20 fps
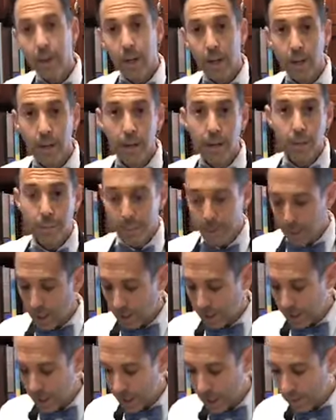and a little bit on
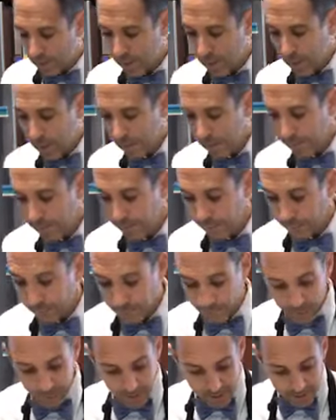the counter.
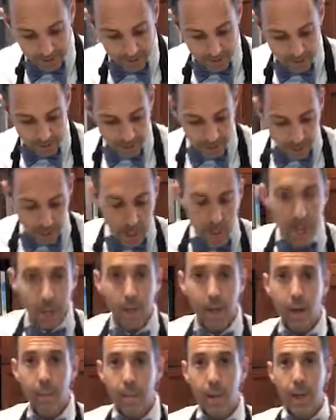And
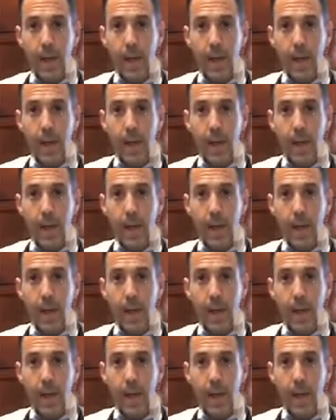then I'm going